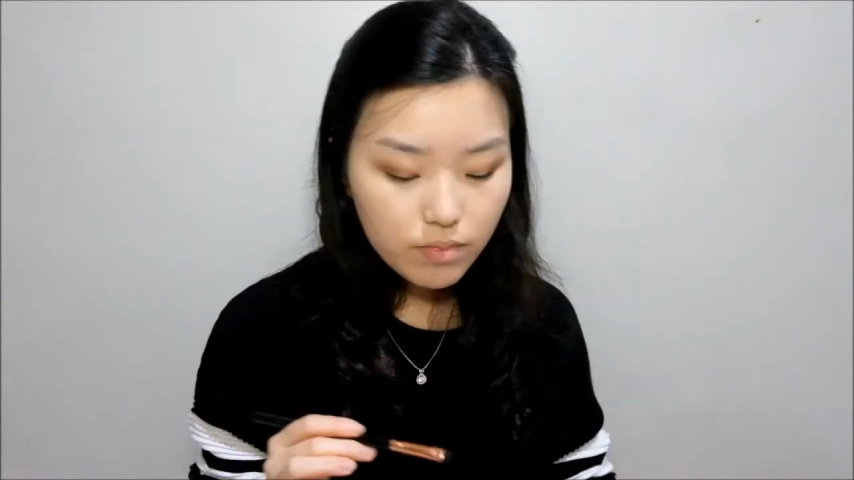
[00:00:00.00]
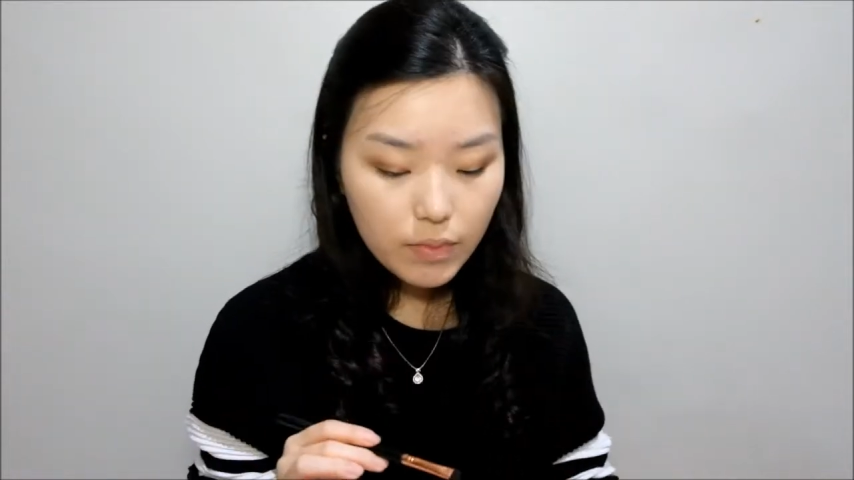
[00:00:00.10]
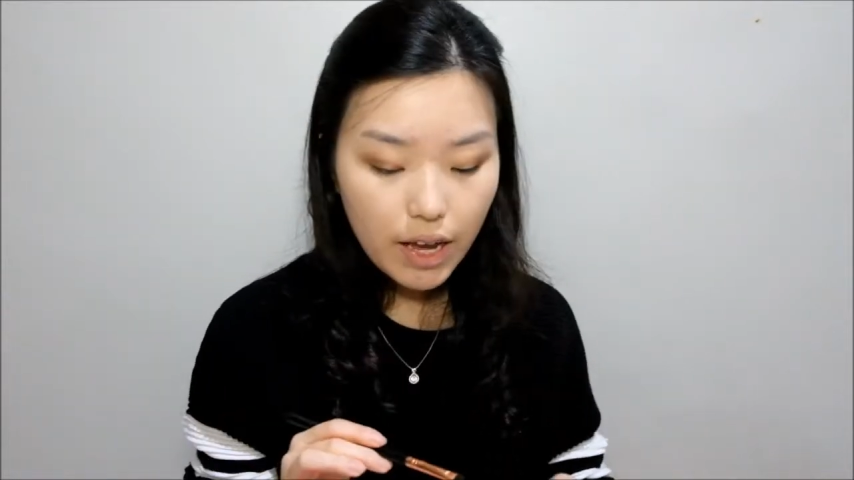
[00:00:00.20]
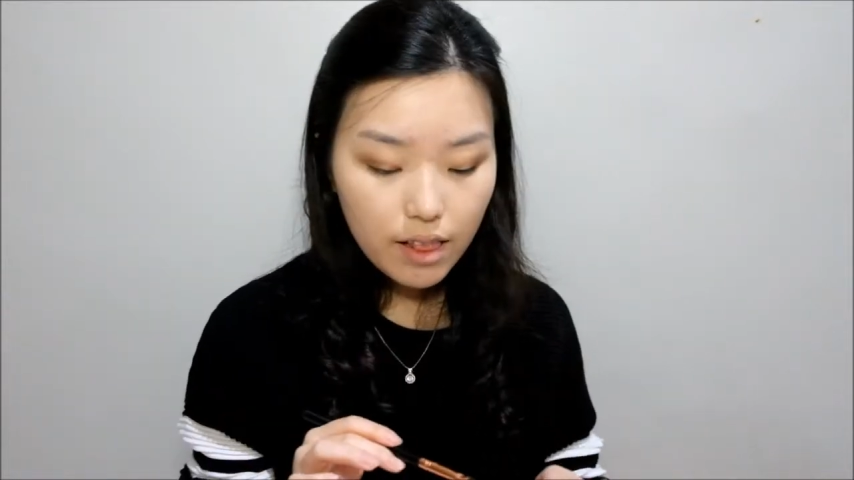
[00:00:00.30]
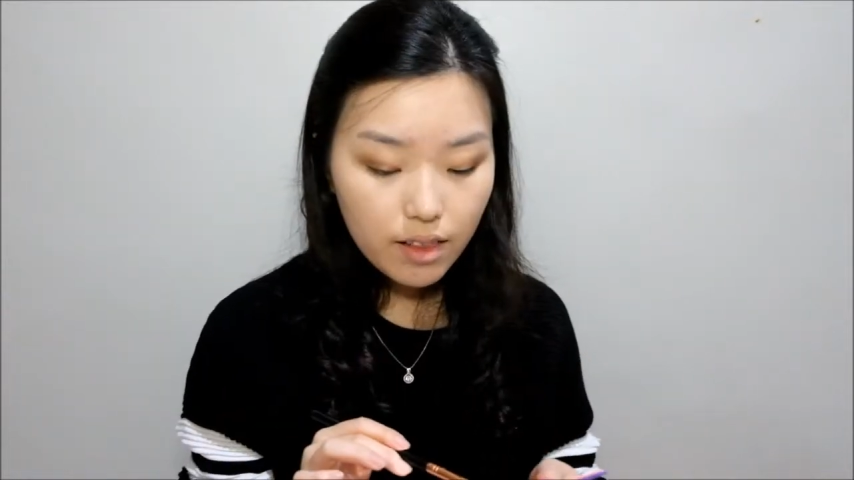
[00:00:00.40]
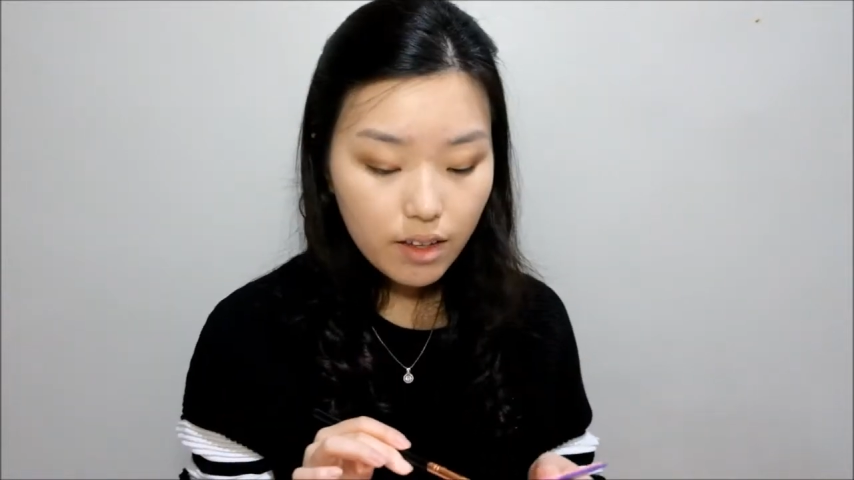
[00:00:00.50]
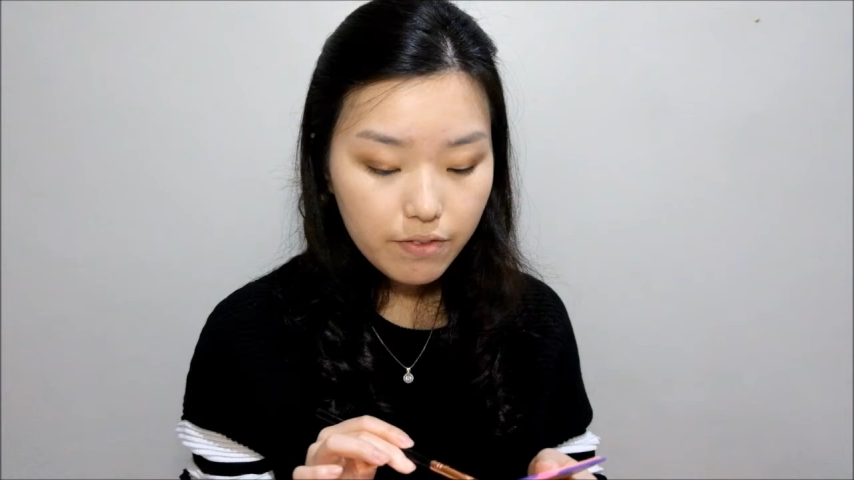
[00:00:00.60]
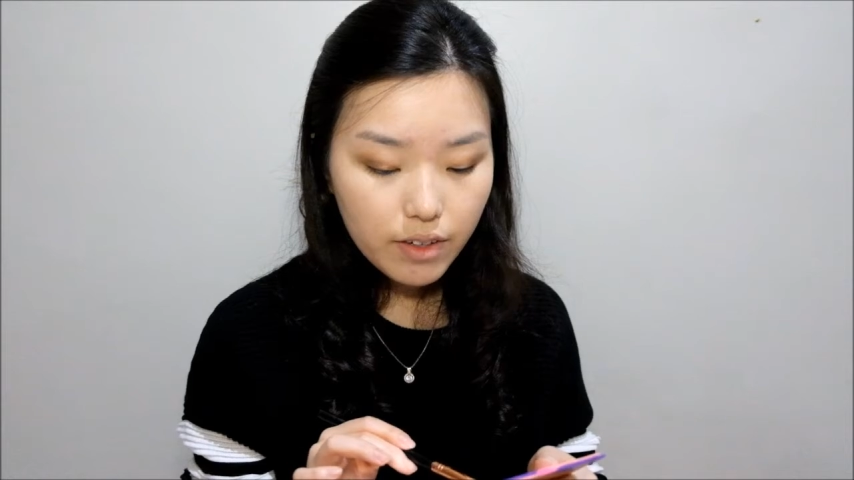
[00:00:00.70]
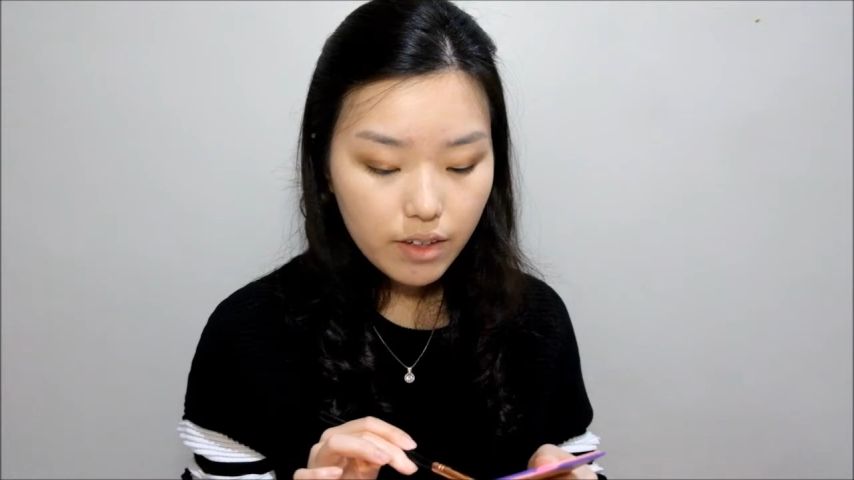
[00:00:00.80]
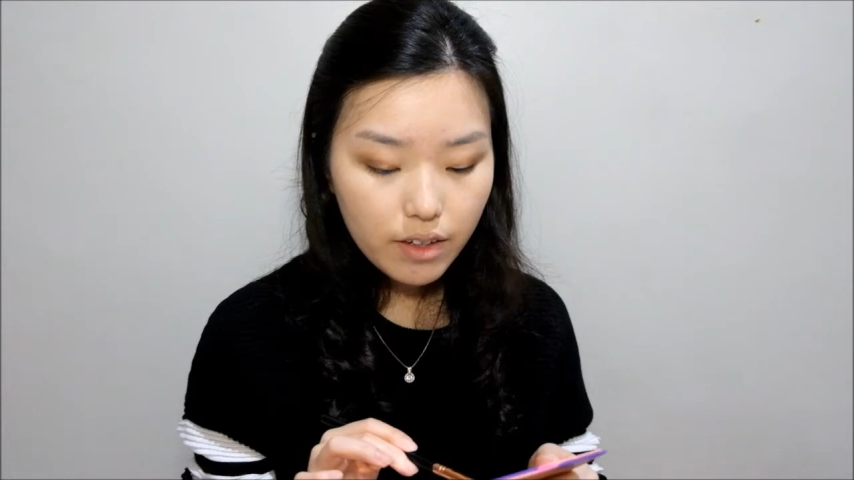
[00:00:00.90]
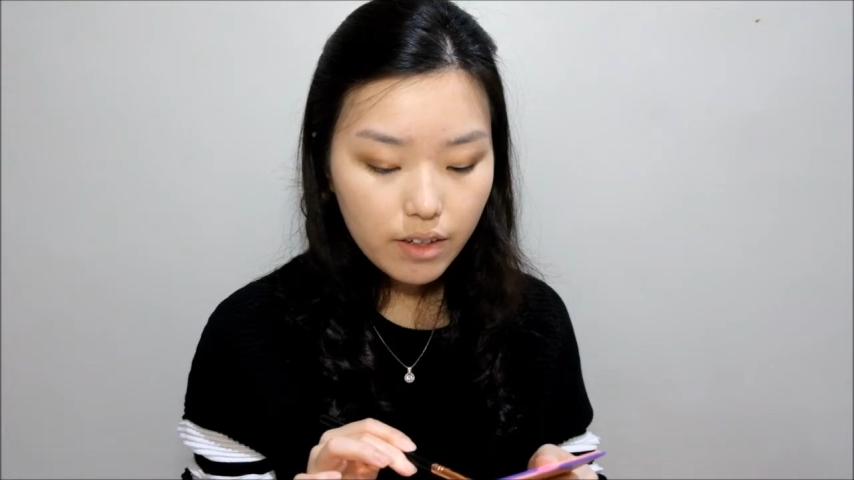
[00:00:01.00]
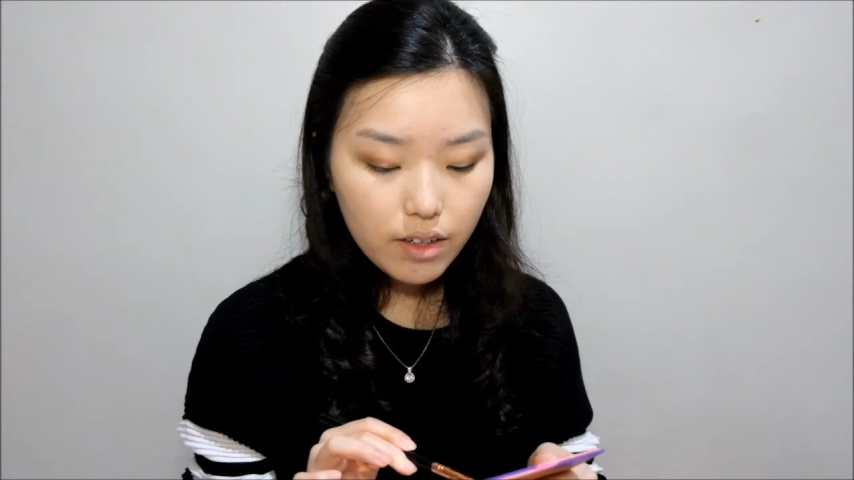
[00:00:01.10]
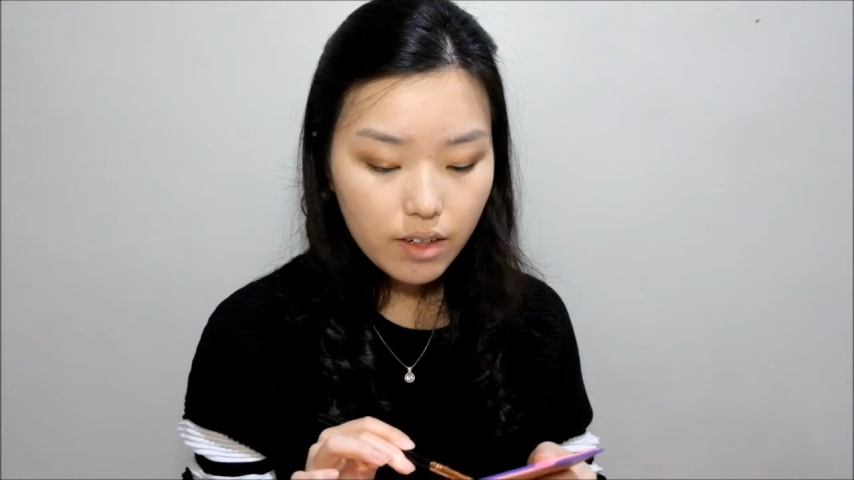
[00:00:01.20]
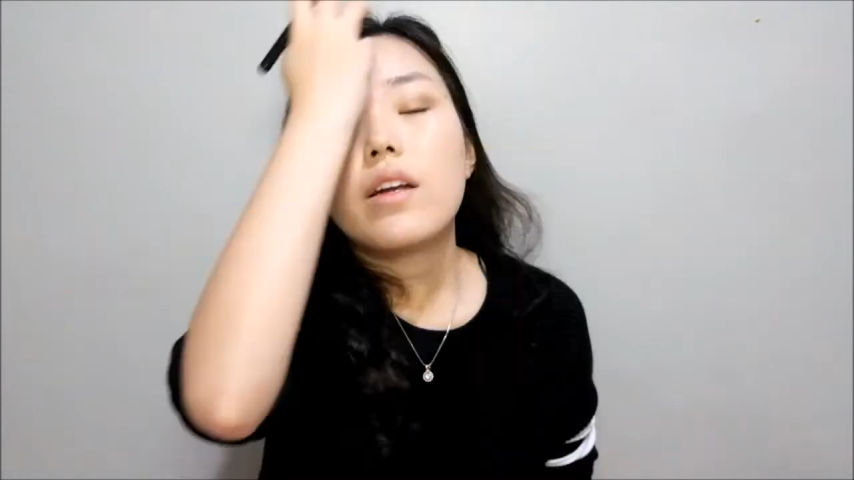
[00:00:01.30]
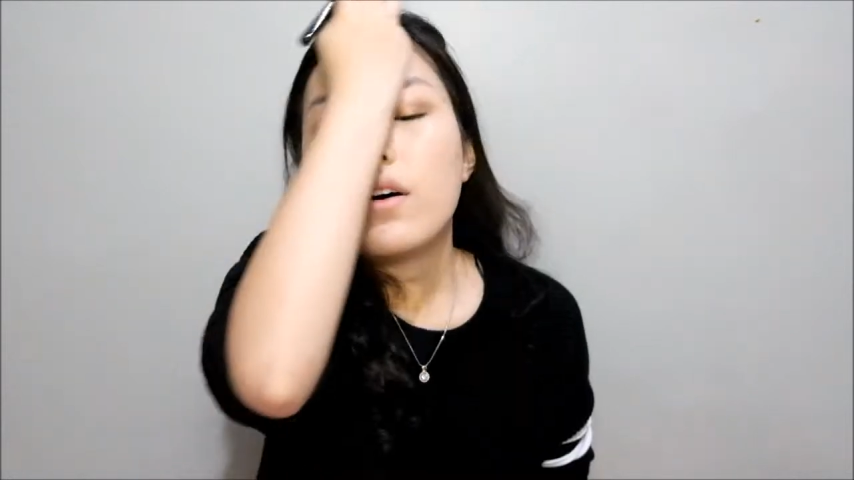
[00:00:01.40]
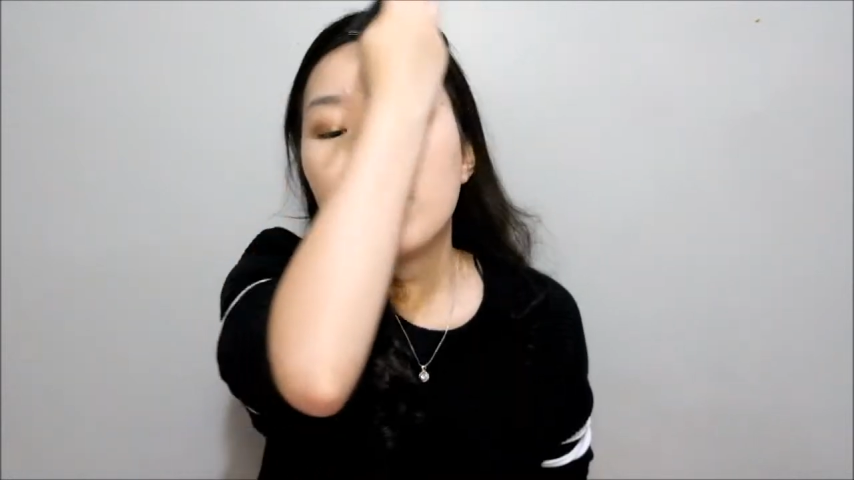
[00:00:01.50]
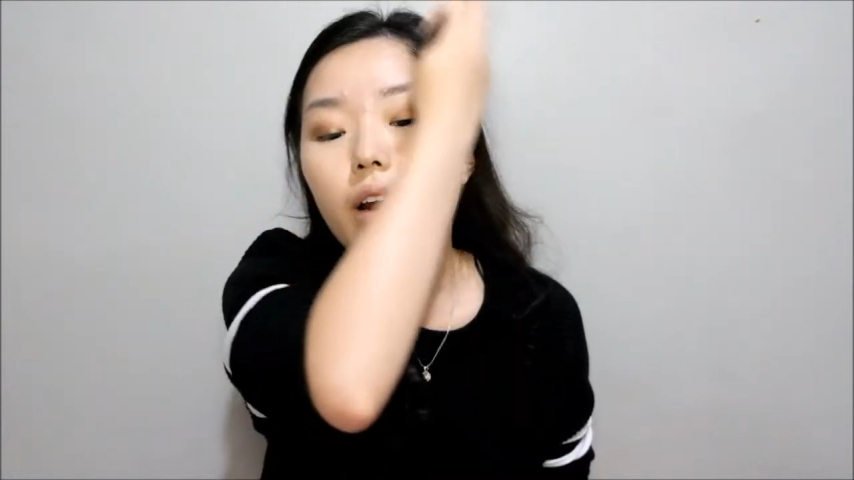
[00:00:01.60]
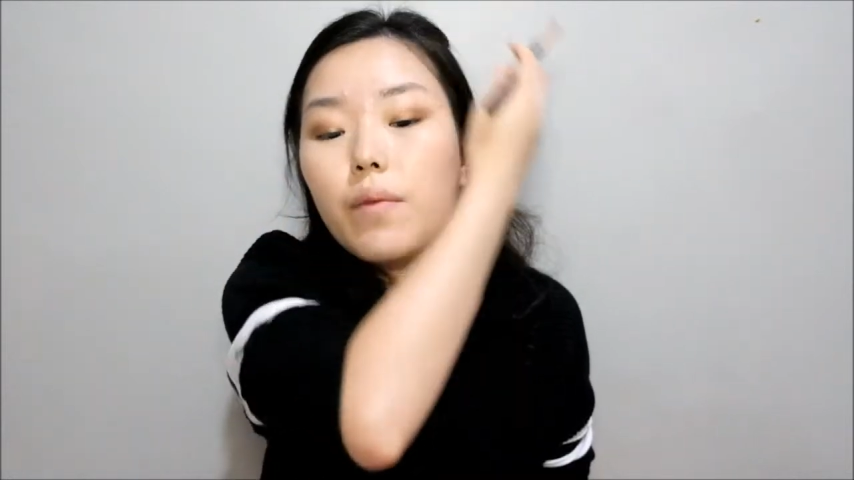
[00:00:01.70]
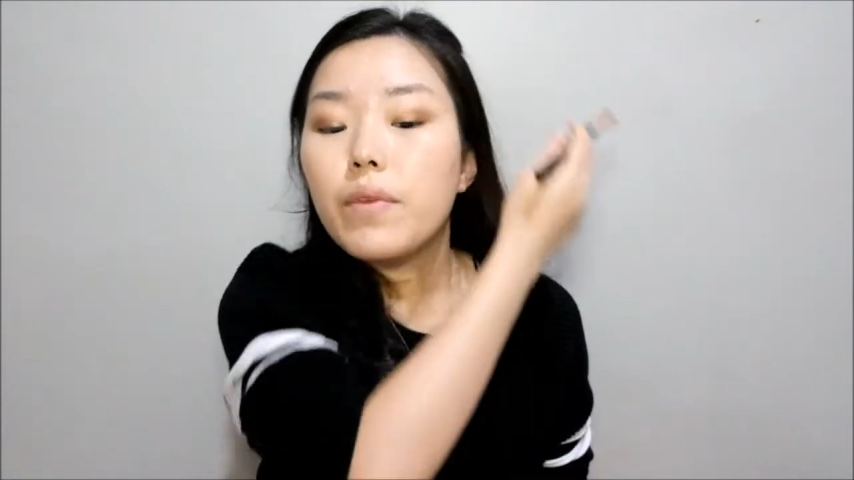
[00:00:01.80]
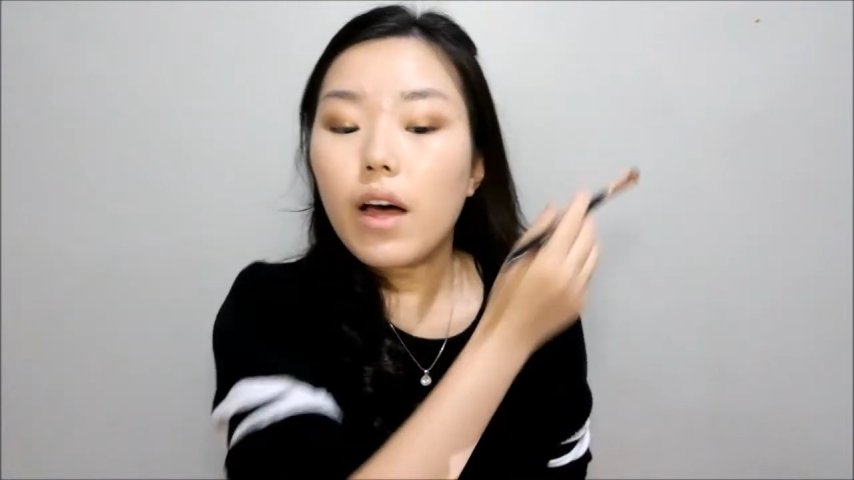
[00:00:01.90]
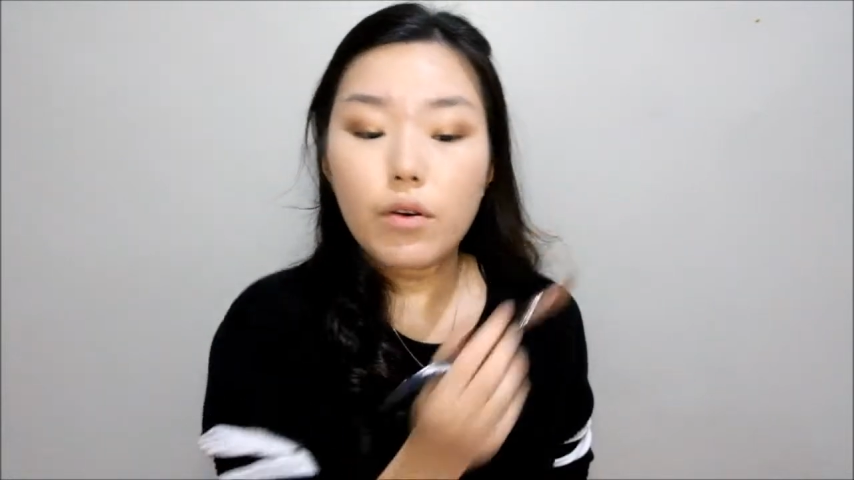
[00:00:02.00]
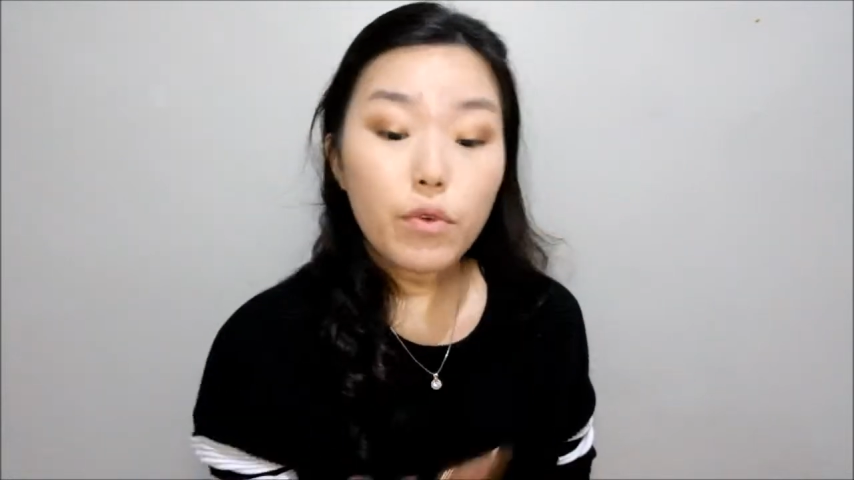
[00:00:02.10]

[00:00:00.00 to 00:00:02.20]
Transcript: I love it. Now that I'm done